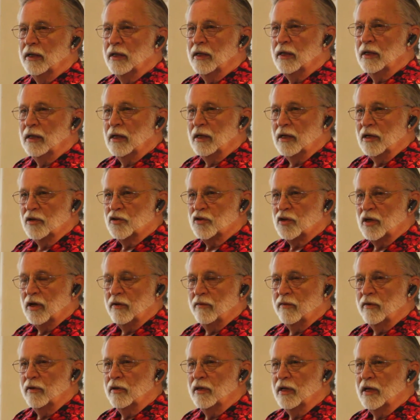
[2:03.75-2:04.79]
and I
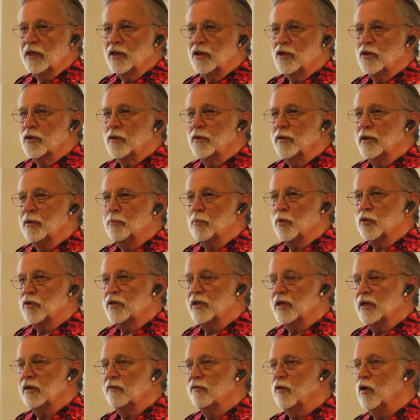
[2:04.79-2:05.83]
discovered that
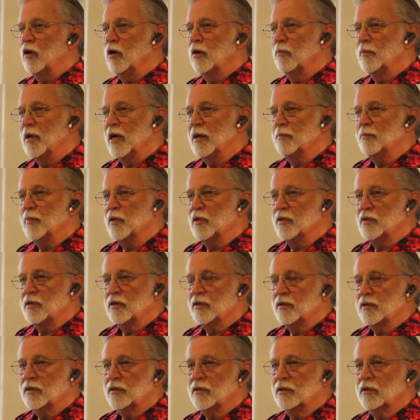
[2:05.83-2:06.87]
30% of all my
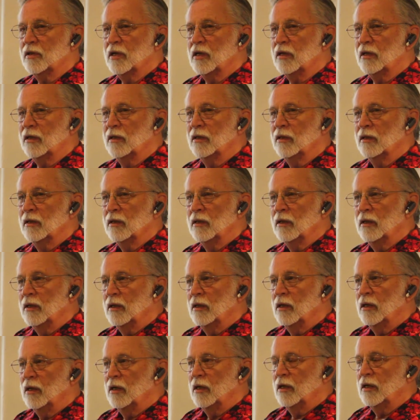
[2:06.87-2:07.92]
business,
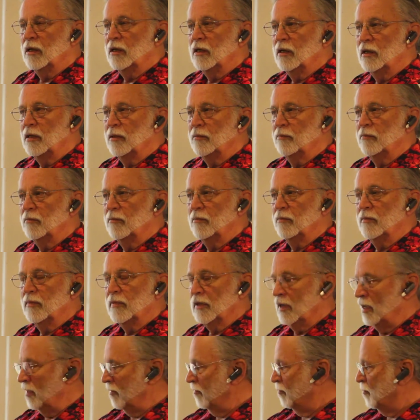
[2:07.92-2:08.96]
um,
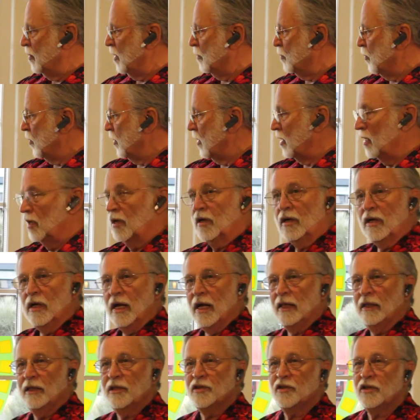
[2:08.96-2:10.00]
of people that
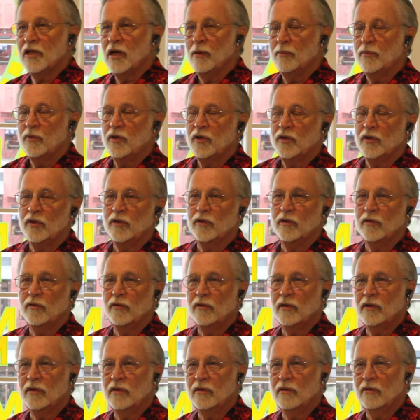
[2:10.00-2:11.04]
at least come to
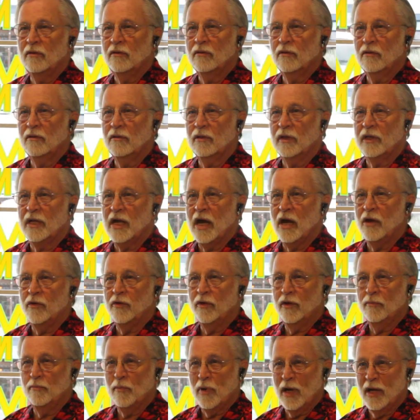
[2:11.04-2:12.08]
the
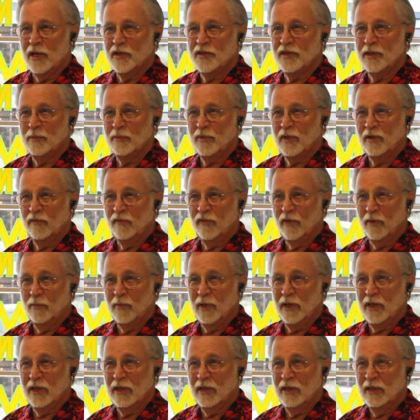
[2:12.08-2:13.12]
counter and buy something from
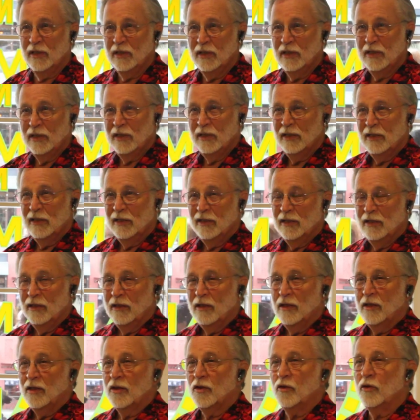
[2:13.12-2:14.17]
me,
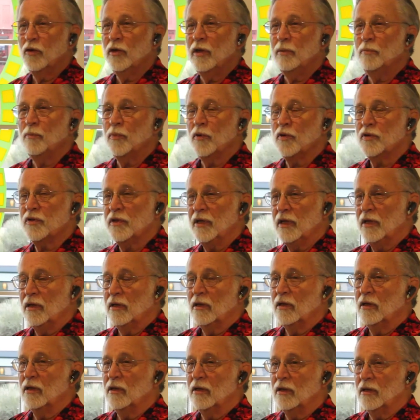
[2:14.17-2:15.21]
30%
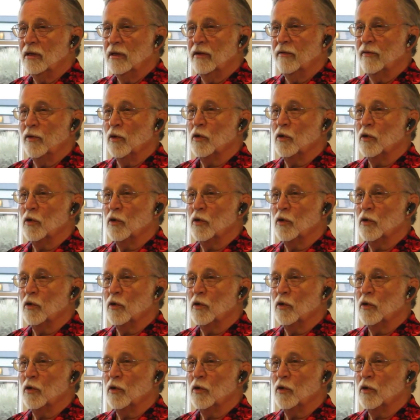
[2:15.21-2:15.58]
of